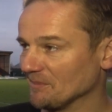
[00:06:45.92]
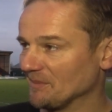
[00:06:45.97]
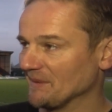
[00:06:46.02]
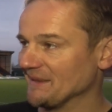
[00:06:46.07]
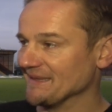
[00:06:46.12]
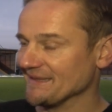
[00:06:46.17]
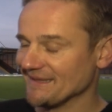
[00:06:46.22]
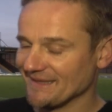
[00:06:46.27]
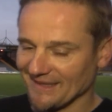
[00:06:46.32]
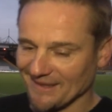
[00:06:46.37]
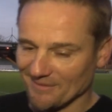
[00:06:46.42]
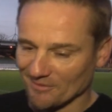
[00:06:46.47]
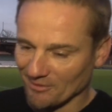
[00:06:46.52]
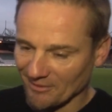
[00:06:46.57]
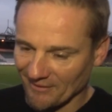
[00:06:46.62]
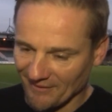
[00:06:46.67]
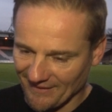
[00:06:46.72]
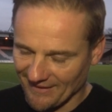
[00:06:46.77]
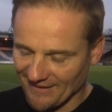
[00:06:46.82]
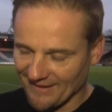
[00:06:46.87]
a B team or
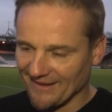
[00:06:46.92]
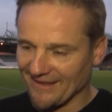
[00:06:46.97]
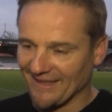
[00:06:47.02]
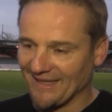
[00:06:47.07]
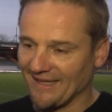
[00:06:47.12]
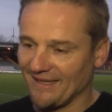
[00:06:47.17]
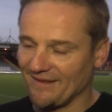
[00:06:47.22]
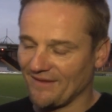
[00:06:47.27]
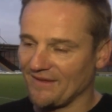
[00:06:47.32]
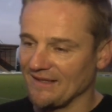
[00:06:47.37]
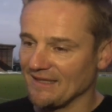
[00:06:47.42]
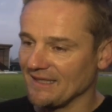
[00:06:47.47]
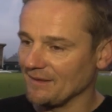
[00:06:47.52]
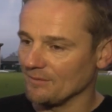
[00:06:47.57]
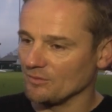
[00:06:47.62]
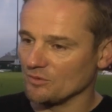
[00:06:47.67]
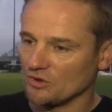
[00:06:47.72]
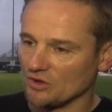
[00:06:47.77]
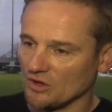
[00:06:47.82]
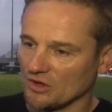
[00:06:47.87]
anything like that. I think
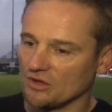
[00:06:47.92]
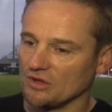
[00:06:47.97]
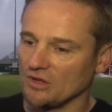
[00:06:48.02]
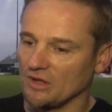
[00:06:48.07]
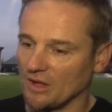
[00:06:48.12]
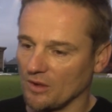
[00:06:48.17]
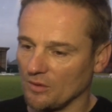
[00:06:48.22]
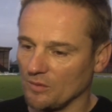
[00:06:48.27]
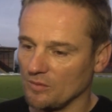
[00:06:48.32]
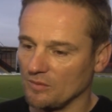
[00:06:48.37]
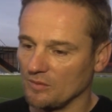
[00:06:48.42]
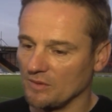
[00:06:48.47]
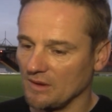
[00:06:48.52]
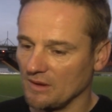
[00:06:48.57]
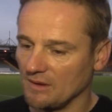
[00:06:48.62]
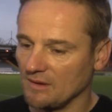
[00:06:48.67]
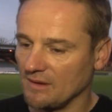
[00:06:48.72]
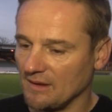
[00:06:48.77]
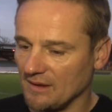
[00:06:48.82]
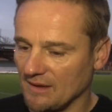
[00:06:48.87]
it was just, you
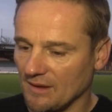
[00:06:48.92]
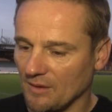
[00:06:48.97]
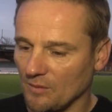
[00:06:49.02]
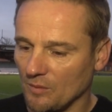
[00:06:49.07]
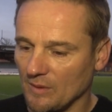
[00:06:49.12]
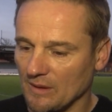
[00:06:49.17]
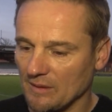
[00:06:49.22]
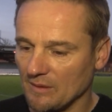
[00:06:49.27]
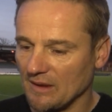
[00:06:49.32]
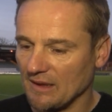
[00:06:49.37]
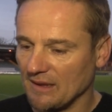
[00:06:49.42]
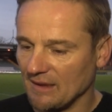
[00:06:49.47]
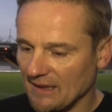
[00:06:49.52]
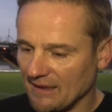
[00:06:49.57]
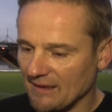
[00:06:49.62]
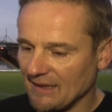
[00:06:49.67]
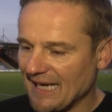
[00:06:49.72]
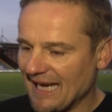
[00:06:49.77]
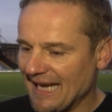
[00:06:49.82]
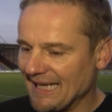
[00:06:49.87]
know, we.
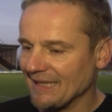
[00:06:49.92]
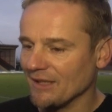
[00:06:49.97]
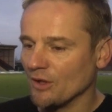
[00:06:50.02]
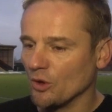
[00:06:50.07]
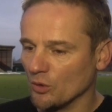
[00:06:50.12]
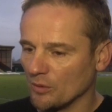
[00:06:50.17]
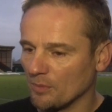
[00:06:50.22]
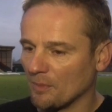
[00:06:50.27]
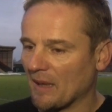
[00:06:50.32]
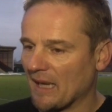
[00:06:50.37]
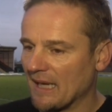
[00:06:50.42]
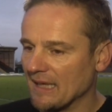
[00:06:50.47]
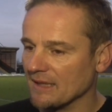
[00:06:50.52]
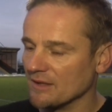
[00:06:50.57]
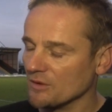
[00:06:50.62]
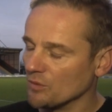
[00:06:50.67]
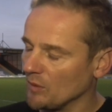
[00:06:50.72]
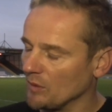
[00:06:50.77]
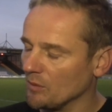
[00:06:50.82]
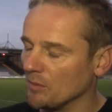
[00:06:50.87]
Any good
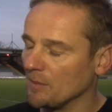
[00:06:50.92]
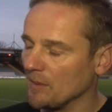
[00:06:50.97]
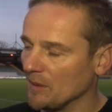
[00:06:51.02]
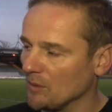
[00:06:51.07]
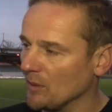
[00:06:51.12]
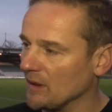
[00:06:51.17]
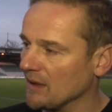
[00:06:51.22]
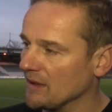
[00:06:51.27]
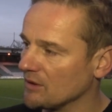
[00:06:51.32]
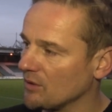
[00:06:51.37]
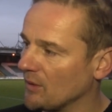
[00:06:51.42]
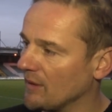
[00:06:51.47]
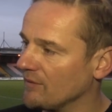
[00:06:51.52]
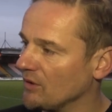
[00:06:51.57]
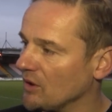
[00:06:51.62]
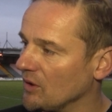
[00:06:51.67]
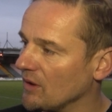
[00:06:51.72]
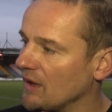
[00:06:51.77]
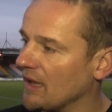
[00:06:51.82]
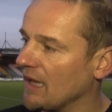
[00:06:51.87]
players we would be willing to have
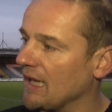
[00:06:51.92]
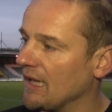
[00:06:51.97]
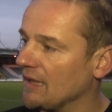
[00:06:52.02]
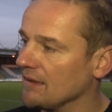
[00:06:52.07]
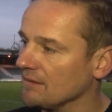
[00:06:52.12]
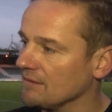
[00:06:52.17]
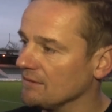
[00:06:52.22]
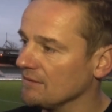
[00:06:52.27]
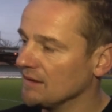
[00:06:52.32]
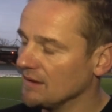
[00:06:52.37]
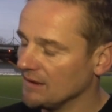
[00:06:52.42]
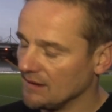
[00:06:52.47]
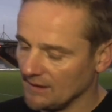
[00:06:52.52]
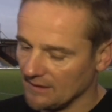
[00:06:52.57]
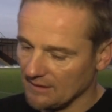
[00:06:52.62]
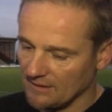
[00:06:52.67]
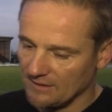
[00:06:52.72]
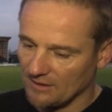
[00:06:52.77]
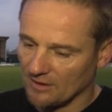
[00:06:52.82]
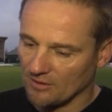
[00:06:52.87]
a look at and,
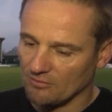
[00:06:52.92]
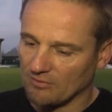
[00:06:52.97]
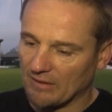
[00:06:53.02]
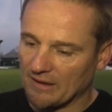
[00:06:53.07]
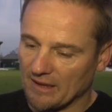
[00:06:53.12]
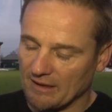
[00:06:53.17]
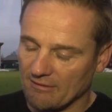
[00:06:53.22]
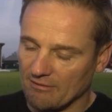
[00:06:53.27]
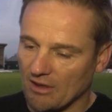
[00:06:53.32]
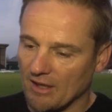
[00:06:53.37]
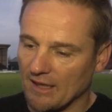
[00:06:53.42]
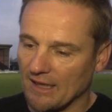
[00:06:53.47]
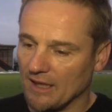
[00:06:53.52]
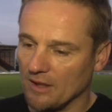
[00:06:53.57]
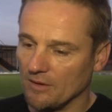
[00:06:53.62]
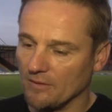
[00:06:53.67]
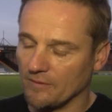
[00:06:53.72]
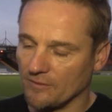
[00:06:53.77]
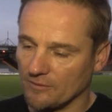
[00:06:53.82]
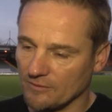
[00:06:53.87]
you know, run our eye
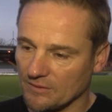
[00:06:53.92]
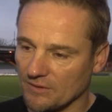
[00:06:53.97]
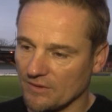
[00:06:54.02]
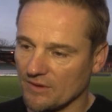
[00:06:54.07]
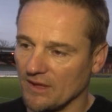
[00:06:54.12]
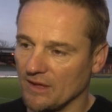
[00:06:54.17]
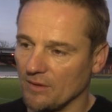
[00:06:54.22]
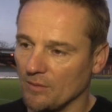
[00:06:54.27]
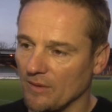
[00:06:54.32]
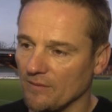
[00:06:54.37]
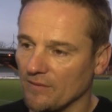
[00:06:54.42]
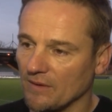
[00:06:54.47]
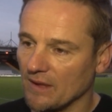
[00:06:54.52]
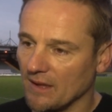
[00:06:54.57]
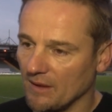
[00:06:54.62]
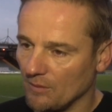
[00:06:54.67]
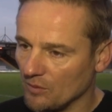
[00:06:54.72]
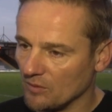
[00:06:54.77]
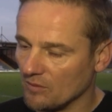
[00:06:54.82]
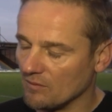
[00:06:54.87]
over and see whether
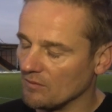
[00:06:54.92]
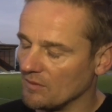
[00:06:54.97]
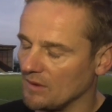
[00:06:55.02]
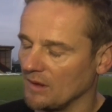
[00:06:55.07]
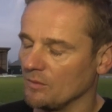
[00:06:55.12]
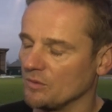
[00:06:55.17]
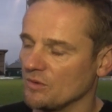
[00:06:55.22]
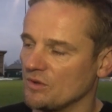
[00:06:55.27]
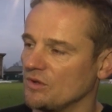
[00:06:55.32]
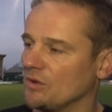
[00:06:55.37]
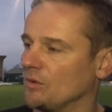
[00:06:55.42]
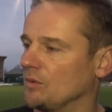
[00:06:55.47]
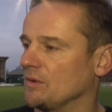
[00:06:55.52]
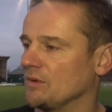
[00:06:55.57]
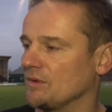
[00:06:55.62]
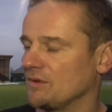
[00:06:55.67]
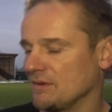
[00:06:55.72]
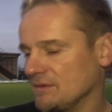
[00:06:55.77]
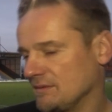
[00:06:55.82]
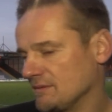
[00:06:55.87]
they would suit
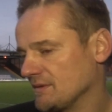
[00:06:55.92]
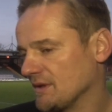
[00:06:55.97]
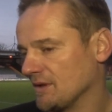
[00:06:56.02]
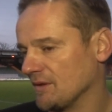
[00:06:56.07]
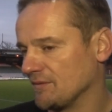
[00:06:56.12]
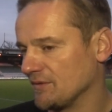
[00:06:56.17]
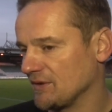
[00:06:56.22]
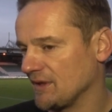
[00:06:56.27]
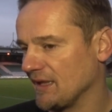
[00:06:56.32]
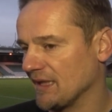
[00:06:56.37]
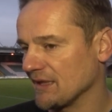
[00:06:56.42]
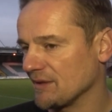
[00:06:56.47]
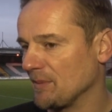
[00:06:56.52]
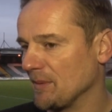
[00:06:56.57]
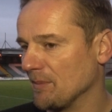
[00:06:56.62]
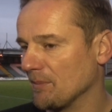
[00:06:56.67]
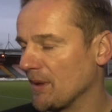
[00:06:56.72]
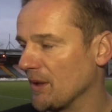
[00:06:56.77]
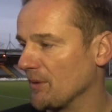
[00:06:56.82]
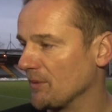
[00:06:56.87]
us. And obviously that's
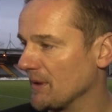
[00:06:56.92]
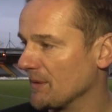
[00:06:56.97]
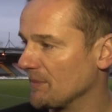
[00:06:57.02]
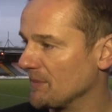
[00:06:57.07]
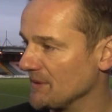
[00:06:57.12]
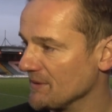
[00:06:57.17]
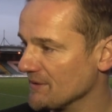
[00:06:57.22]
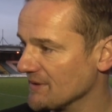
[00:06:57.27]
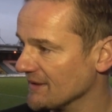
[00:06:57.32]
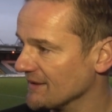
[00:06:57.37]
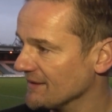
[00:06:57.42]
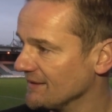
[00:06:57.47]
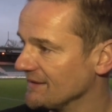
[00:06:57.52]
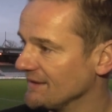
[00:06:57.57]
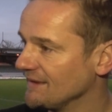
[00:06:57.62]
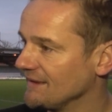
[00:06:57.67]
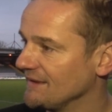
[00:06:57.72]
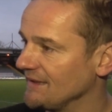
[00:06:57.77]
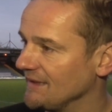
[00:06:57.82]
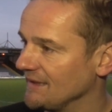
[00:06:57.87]
been blown up into
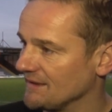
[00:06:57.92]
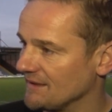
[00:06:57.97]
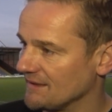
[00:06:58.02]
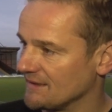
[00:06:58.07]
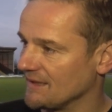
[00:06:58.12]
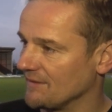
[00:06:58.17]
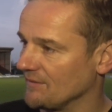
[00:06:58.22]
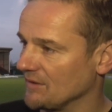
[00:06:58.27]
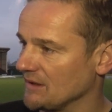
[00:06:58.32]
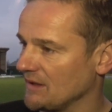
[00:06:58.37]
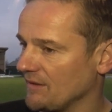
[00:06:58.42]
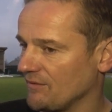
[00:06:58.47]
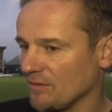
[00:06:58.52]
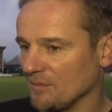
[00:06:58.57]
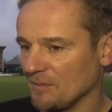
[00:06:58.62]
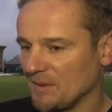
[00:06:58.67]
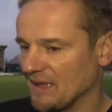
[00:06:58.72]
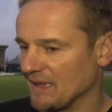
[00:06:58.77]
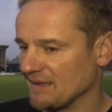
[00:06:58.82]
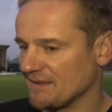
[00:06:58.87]
something
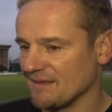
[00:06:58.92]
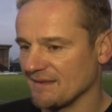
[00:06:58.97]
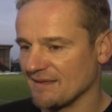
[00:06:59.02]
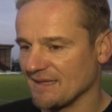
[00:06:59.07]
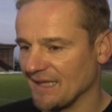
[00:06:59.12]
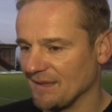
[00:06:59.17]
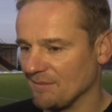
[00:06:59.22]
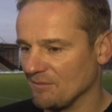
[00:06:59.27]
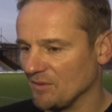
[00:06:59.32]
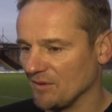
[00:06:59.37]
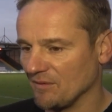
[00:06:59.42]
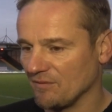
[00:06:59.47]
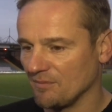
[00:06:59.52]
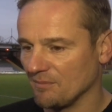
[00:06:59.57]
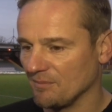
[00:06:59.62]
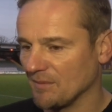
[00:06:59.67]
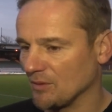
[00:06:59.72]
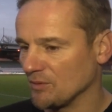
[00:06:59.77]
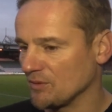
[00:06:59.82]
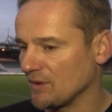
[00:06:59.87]
different. But that's the same with
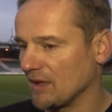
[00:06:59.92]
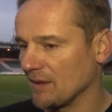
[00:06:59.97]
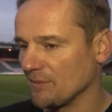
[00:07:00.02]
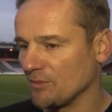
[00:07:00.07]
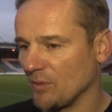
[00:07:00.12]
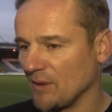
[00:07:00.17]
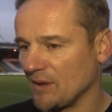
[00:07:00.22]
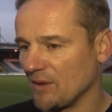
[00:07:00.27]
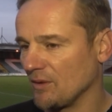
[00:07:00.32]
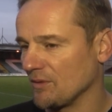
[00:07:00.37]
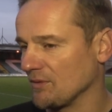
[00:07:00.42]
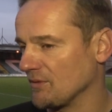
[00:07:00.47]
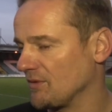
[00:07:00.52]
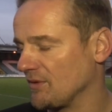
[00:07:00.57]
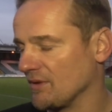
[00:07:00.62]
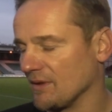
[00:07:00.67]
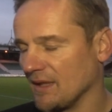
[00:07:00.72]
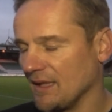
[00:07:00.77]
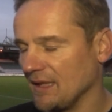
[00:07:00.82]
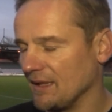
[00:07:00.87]
most clubs. We're
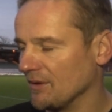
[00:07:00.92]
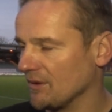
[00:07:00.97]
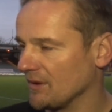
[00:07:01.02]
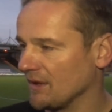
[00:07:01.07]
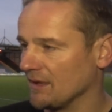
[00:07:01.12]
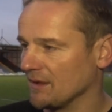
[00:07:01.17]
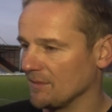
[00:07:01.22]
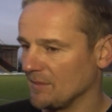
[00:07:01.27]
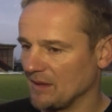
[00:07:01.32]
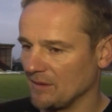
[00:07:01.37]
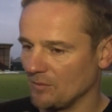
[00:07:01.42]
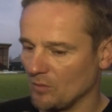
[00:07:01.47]
constantly looking. I mean,